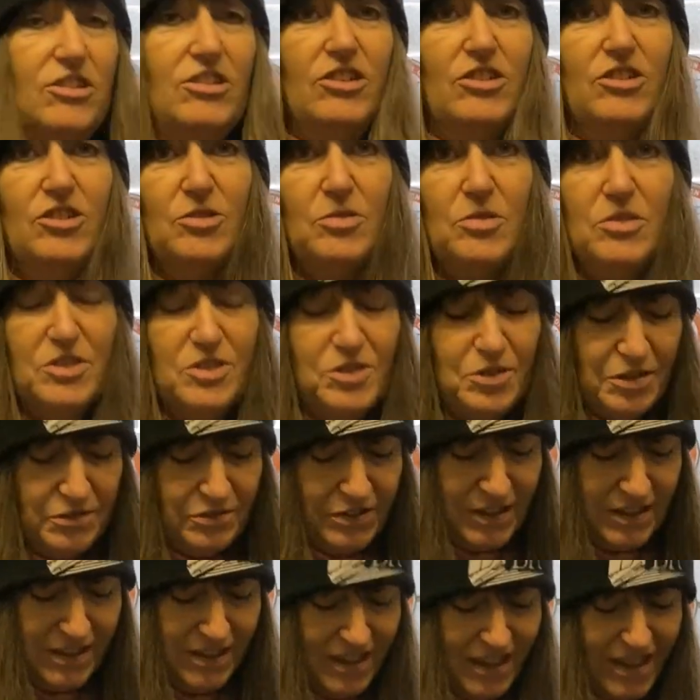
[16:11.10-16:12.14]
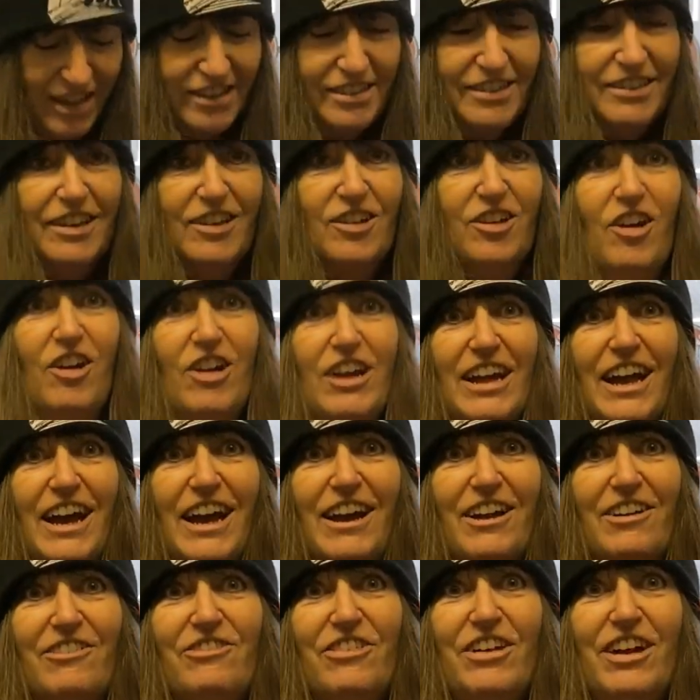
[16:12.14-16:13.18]
use whatsoever. So I
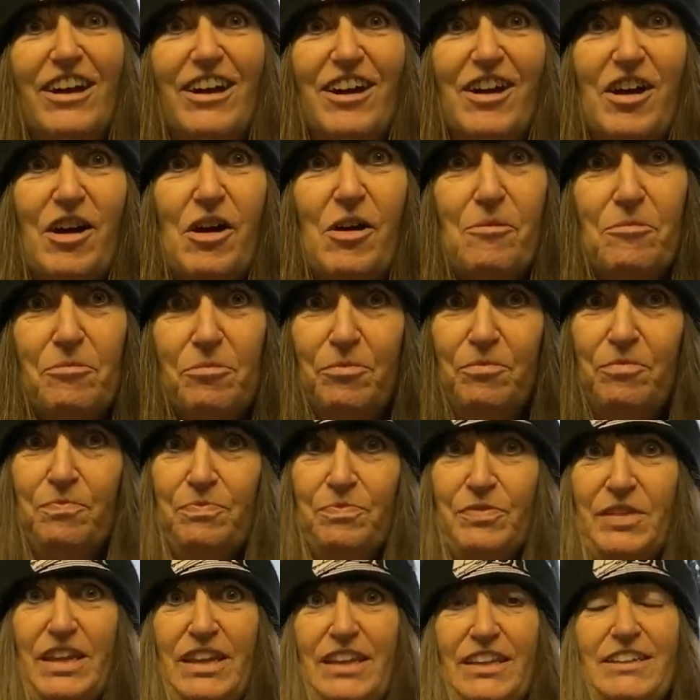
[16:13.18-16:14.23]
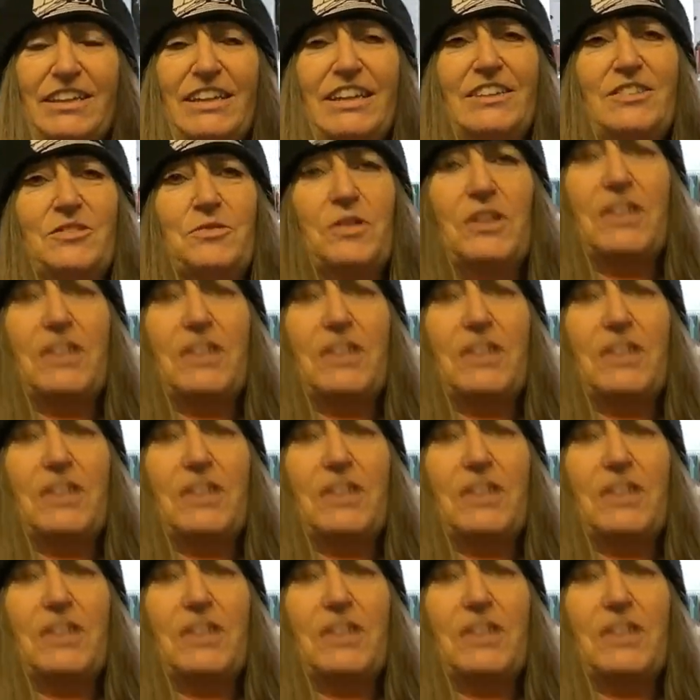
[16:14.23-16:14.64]
have, here's